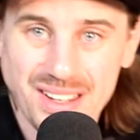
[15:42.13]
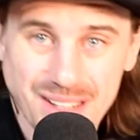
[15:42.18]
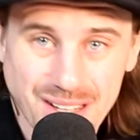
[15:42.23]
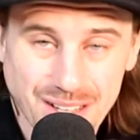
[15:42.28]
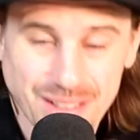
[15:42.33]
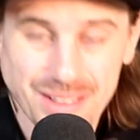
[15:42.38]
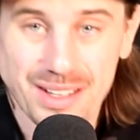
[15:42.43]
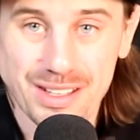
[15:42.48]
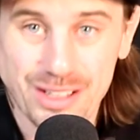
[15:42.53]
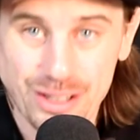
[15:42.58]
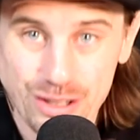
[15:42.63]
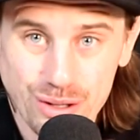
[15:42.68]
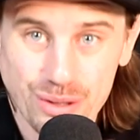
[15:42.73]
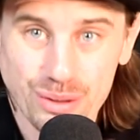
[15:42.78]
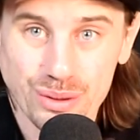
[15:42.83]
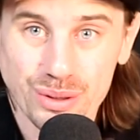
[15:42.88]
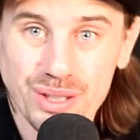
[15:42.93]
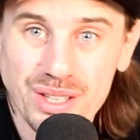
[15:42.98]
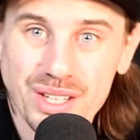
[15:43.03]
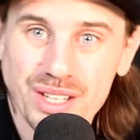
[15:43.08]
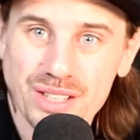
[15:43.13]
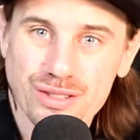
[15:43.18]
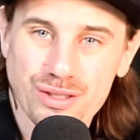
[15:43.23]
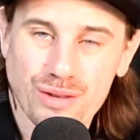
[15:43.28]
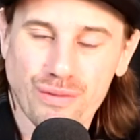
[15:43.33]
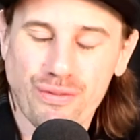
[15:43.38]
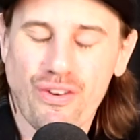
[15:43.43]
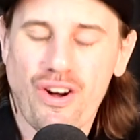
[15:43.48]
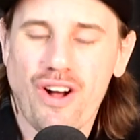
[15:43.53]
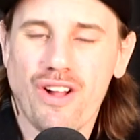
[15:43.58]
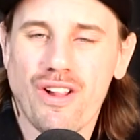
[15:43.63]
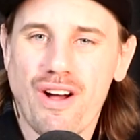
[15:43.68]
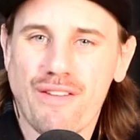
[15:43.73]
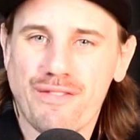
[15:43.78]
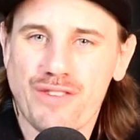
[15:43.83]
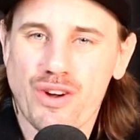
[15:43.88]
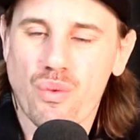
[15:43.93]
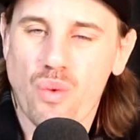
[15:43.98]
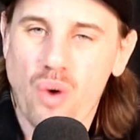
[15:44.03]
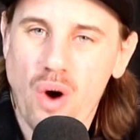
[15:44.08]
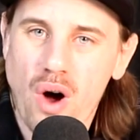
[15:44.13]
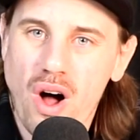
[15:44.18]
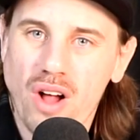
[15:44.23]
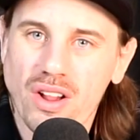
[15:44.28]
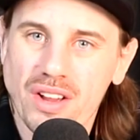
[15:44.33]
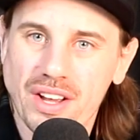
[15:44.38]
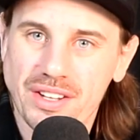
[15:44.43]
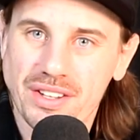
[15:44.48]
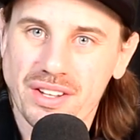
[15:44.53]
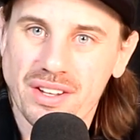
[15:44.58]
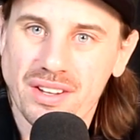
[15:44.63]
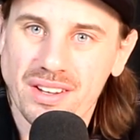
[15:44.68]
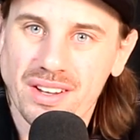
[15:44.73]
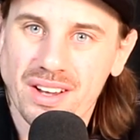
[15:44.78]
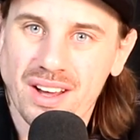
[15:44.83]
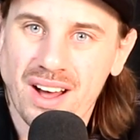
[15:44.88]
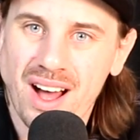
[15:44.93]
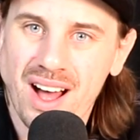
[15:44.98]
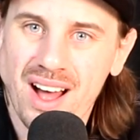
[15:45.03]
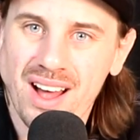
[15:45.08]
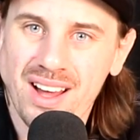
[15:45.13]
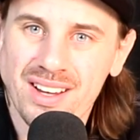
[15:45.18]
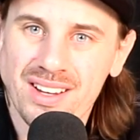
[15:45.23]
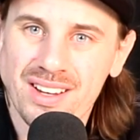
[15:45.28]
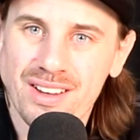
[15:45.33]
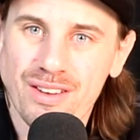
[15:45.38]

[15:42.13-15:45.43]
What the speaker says: Unlike you. So fall off your wallet, huh?